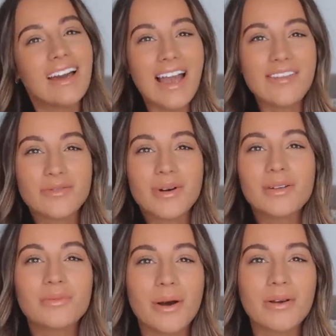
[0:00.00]
Hi
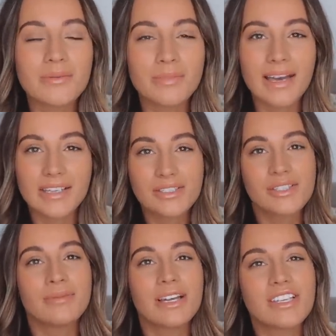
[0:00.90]
everyone, welcome back
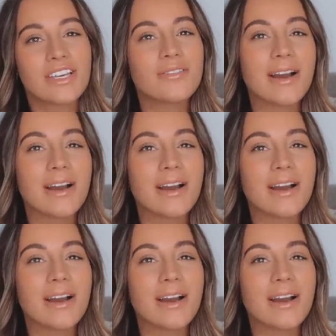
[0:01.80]
to my channel